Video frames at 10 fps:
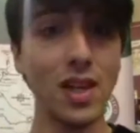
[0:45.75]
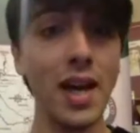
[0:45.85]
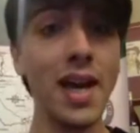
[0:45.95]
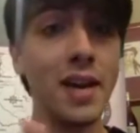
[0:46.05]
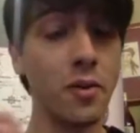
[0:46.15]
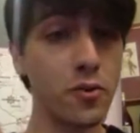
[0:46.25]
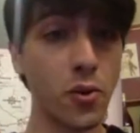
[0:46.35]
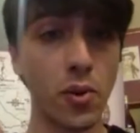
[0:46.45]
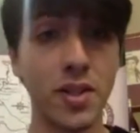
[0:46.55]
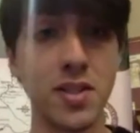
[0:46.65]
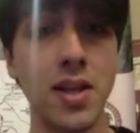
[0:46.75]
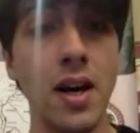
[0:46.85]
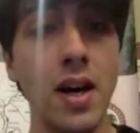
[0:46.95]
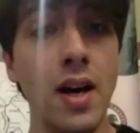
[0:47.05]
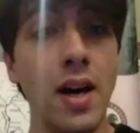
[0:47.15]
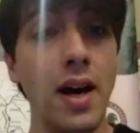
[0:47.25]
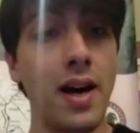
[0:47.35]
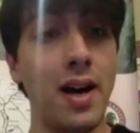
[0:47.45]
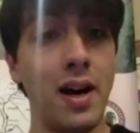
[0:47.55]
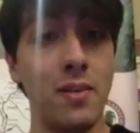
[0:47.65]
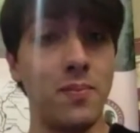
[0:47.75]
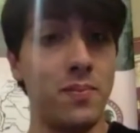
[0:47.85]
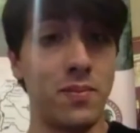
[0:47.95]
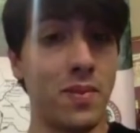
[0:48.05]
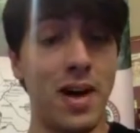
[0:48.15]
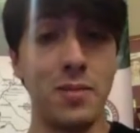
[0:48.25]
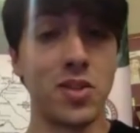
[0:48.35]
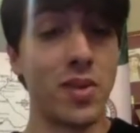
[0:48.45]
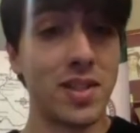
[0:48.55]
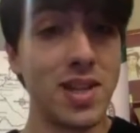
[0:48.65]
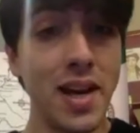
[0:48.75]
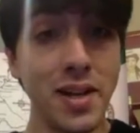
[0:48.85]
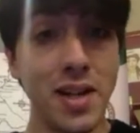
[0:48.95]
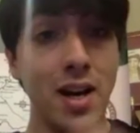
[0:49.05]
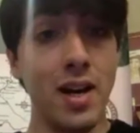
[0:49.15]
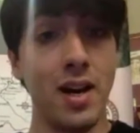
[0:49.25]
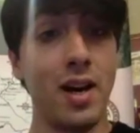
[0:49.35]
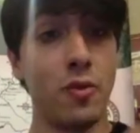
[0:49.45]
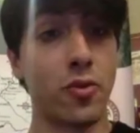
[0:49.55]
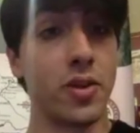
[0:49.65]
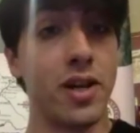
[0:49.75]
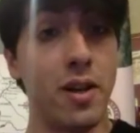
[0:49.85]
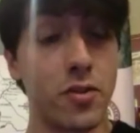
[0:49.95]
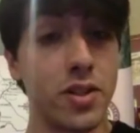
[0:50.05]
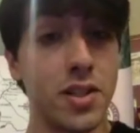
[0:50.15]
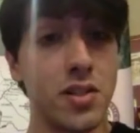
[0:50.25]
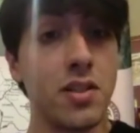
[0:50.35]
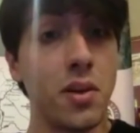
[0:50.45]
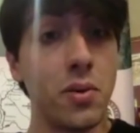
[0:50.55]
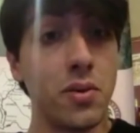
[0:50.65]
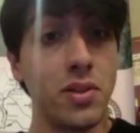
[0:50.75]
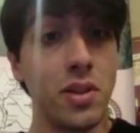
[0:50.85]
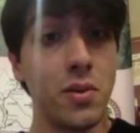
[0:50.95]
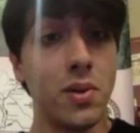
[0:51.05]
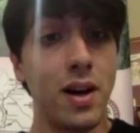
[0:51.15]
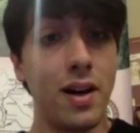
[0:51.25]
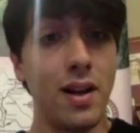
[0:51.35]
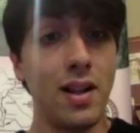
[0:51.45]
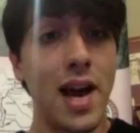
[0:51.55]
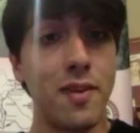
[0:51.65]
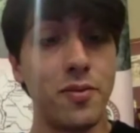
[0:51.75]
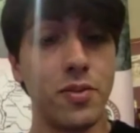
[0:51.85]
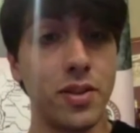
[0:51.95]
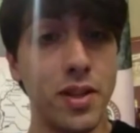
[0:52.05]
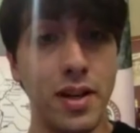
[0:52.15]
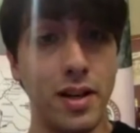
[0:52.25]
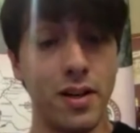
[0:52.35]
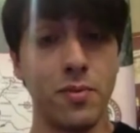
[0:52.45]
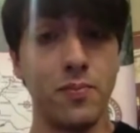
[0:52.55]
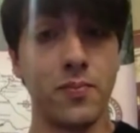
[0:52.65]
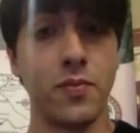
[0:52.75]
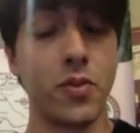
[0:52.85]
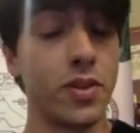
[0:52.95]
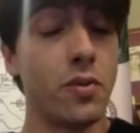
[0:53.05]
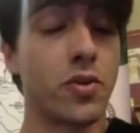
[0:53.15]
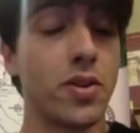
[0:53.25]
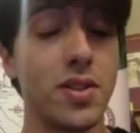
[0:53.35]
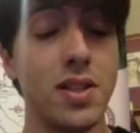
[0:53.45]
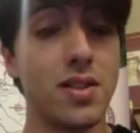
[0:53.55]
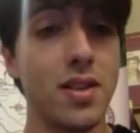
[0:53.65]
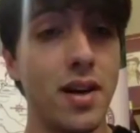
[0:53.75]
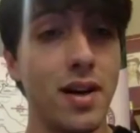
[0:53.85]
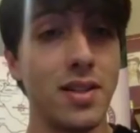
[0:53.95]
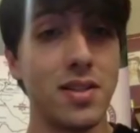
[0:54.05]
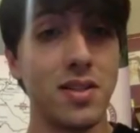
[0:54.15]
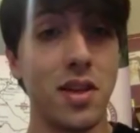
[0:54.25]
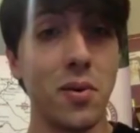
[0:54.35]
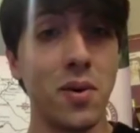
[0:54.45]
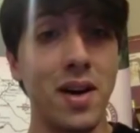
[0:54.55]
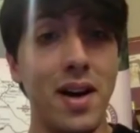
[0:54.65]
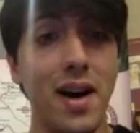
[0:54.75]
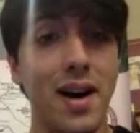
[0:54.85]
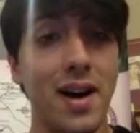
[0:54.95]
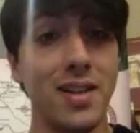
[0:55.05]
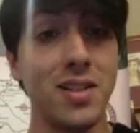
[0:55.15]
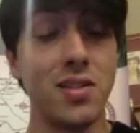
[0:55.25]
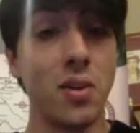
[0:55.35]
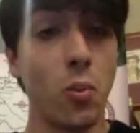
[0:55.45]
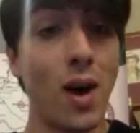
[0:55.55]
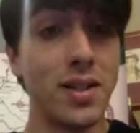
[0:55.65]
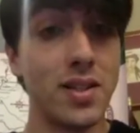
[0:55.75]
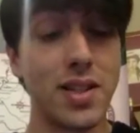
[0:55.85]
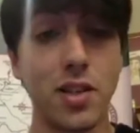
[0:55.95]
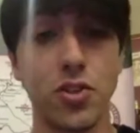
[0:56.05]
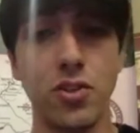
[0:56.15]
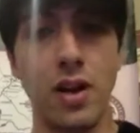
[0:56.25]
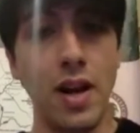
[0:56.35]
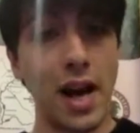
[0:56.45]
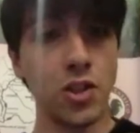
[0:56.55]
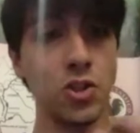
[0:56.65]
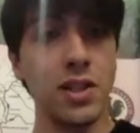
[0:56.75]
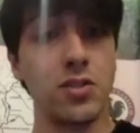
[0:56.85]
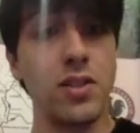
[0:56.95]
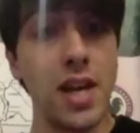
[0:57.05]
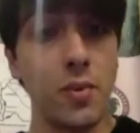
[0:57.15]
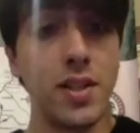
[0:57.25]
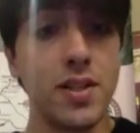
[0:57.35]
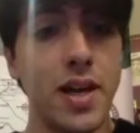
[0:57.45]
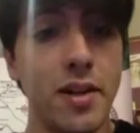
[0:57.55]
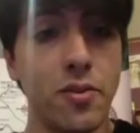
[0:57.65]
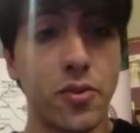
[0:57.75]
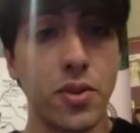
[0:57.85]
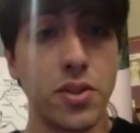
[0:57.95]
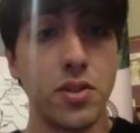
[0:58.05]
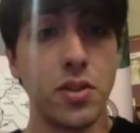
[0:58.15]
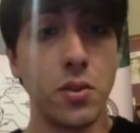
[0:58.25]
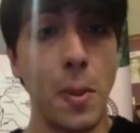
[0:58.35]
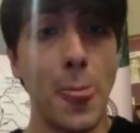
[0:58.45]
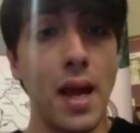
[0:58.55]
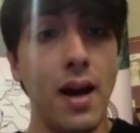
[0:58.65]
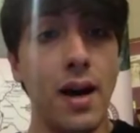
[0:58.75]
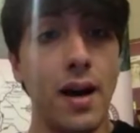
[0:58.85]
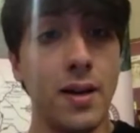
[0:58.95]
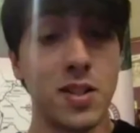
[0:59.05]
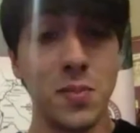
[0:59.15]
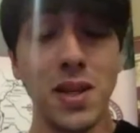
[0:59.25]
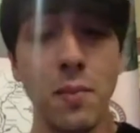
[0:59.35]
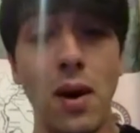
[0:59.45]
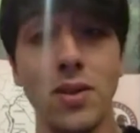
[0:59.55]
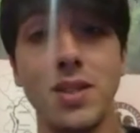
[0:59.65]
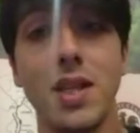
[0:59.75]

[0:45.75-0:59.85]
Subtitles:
And of course, I'm so excited for this new live for of course this new wine discussion. Actually, today we decided, of course, to speak about